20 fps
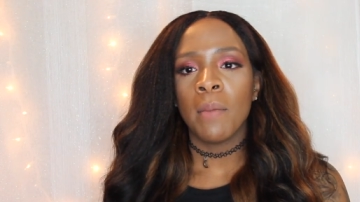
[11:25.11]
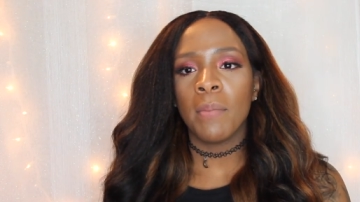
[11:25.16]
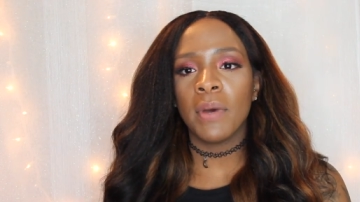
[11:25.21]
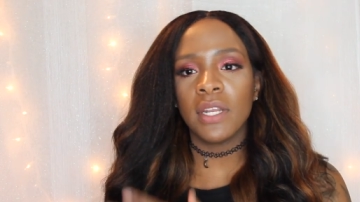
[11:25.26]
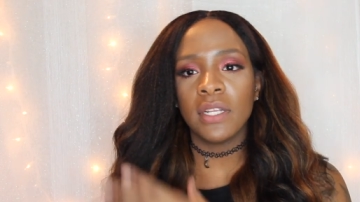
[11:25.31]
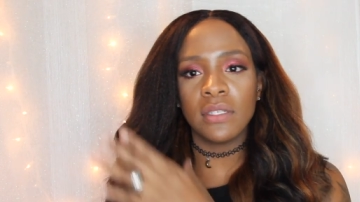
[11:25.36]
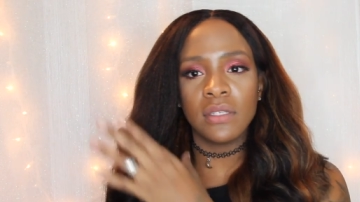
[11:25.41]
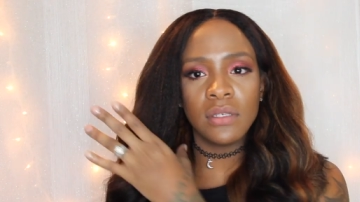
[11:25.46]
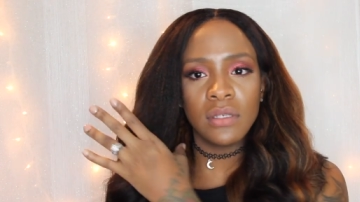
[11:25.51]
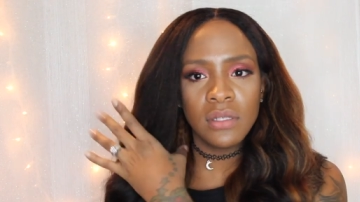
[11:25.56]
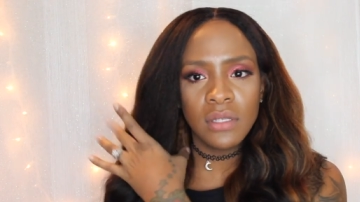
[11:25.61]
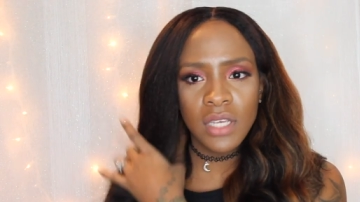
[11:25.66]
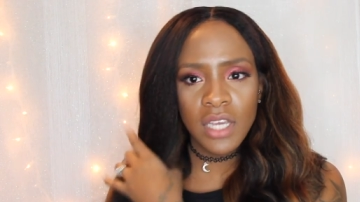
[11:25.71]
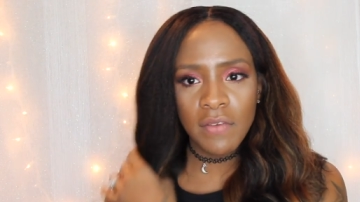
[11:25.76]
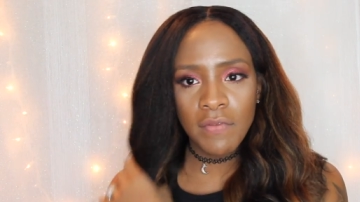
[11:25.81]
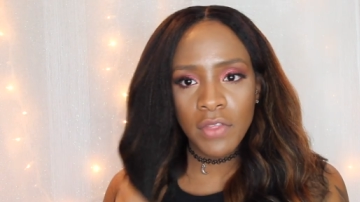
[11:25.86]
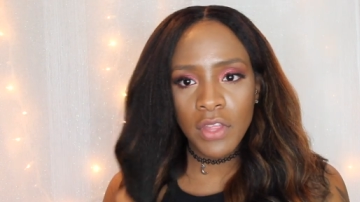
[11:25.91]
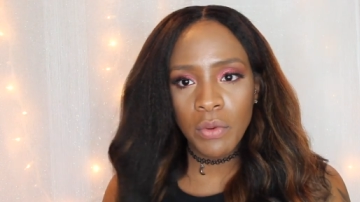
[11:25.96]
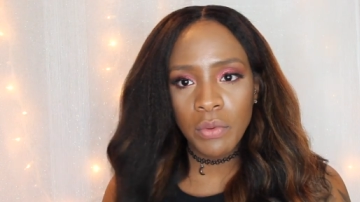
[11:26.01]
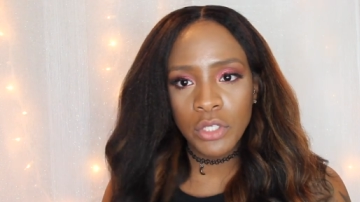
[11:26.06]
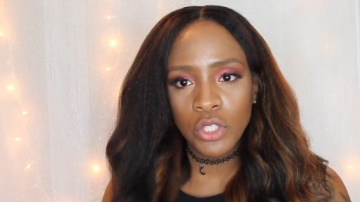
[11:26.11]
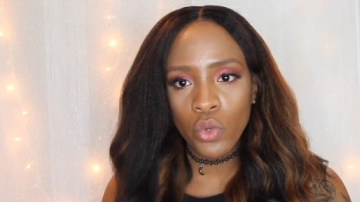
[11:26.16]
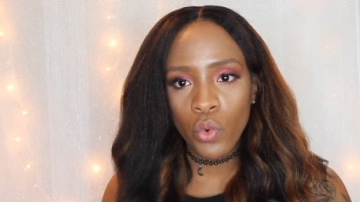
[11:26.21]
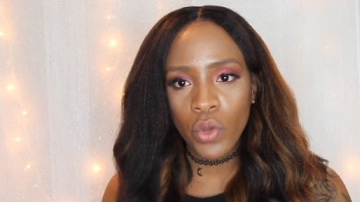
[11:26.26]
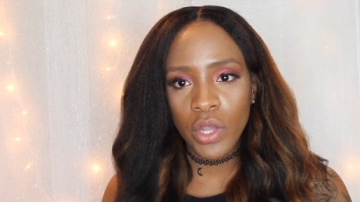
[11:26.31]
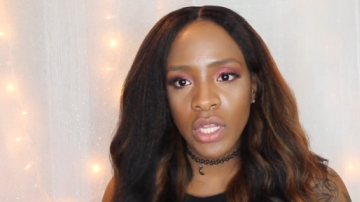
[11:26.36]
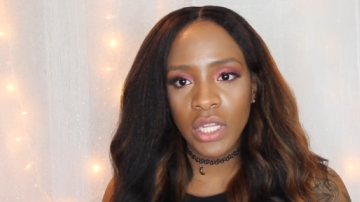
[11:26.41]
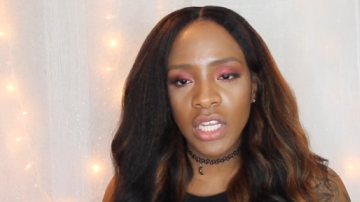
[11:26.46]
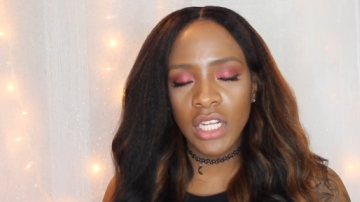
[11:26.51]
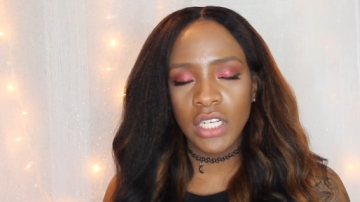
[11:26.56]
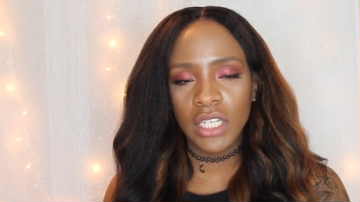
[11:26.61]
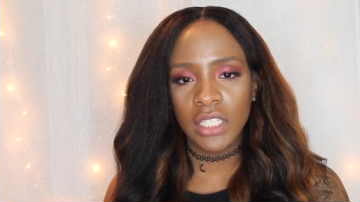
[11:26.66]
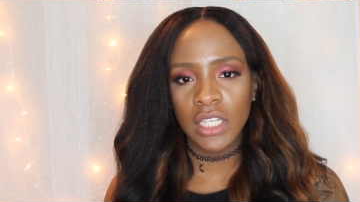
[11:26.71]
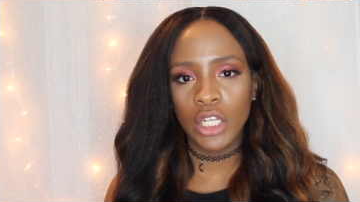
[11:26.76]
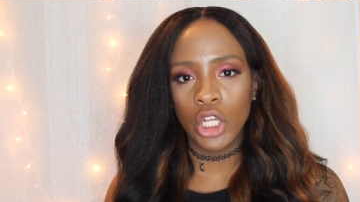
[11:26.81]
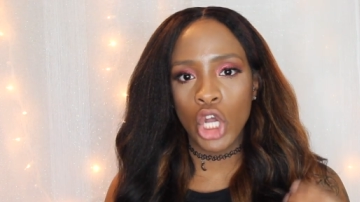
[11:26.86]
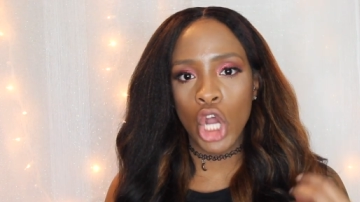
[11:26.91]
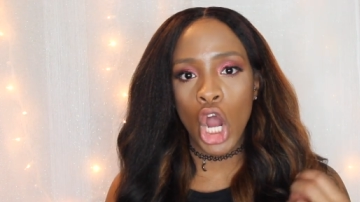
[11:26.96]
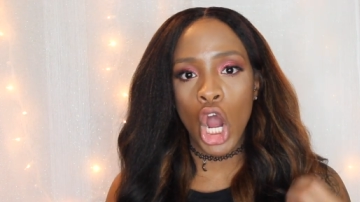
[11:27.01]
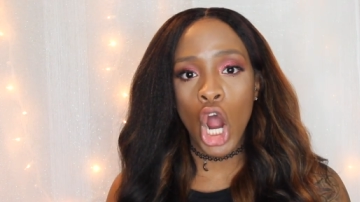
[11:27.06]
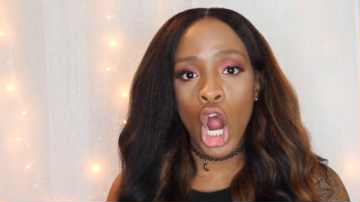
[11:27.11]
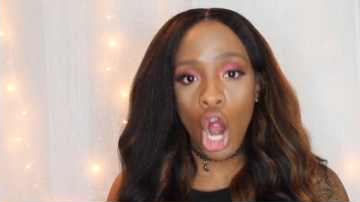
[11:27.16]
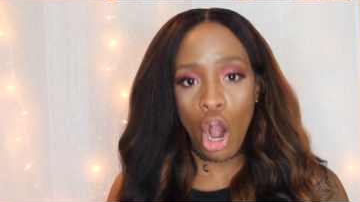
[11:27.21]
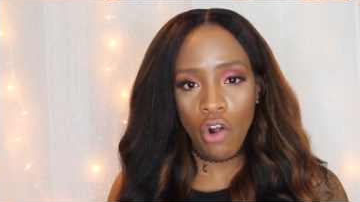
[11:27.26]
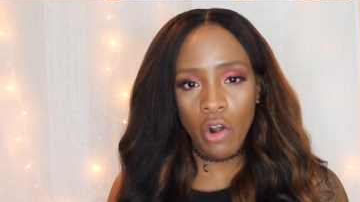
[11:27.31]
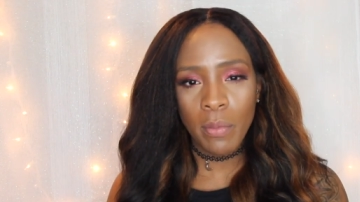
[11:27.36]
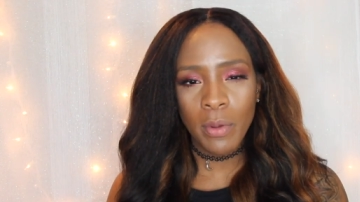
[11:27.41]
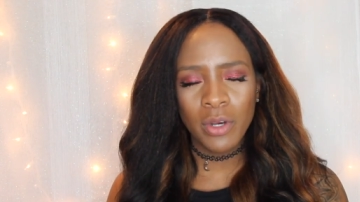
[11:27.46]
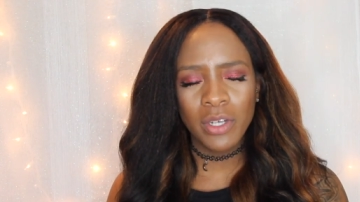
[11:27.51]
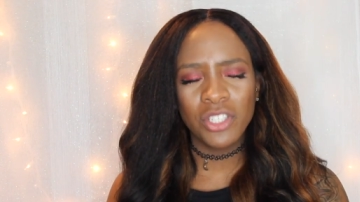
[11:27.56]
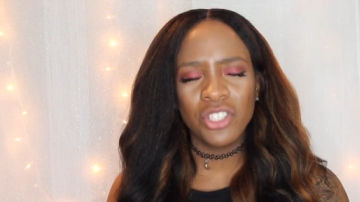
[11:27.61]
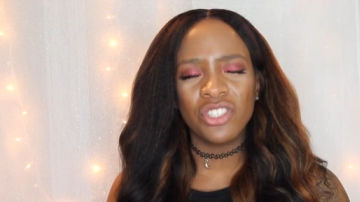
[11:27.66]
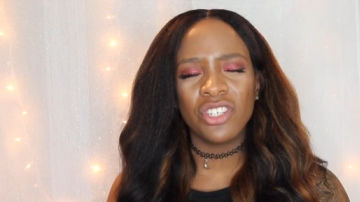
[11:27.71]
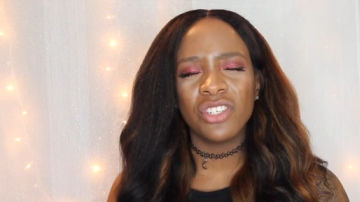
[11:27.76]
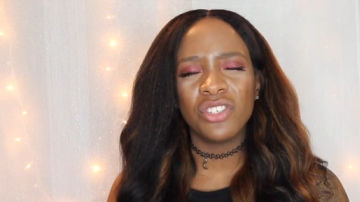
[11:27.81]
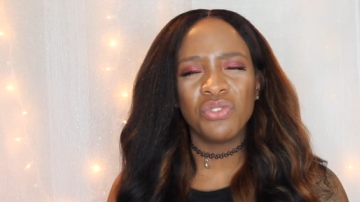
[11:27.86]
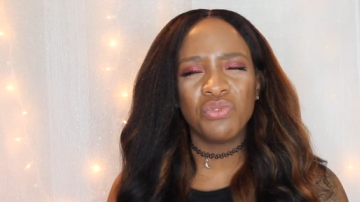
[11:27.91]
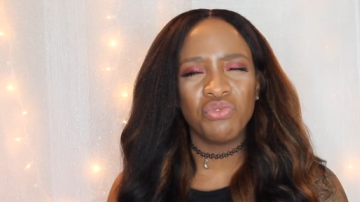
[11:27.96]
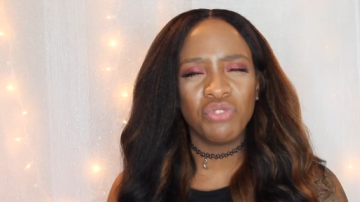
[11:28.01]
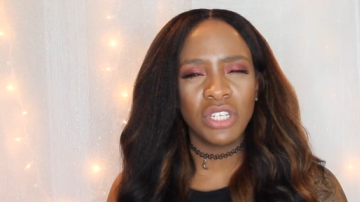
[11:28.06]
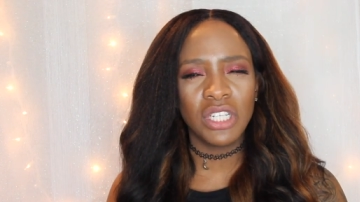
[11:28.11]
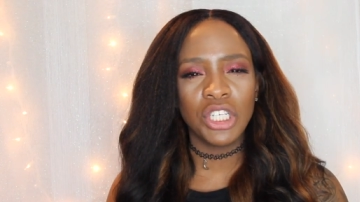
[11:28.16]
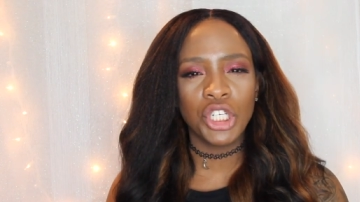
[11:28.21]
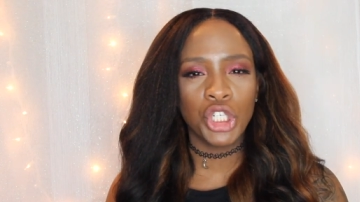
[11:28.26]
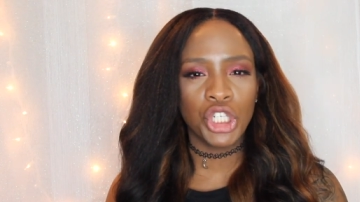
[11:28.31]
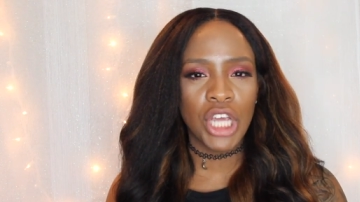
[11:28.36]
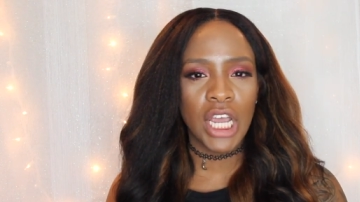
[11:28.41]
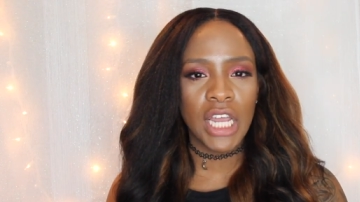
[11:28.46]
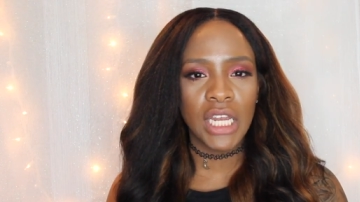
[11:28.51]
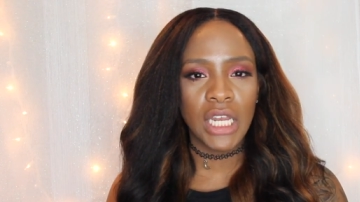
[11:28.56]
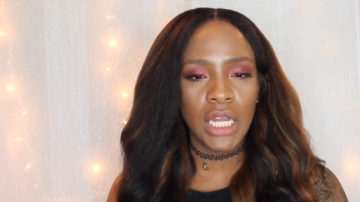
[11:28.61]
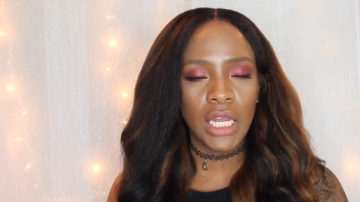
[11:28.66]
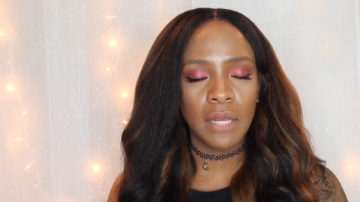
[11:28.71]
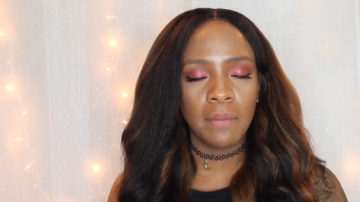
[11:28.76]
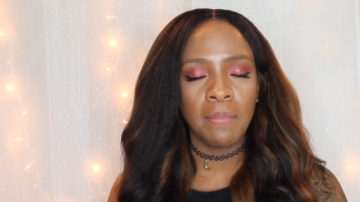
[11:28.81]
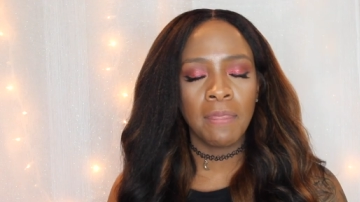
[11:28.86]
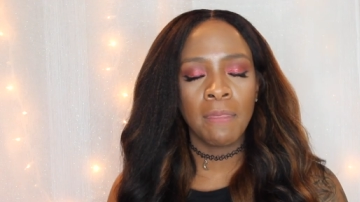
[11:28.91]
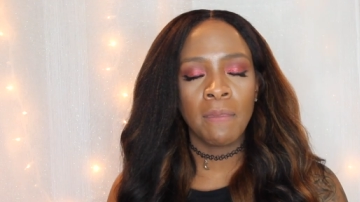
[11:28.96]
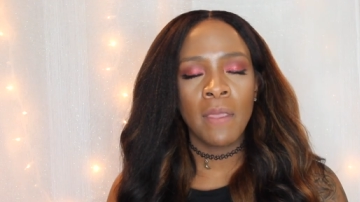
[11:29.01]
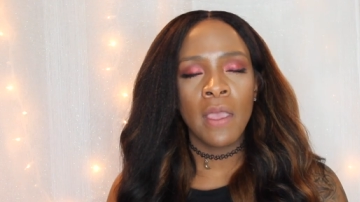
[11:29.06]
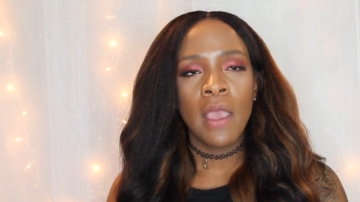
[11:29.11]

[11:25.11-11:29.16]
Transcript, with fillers: but it's even though it's oily, it doesn't look horrible. It's just really shiny.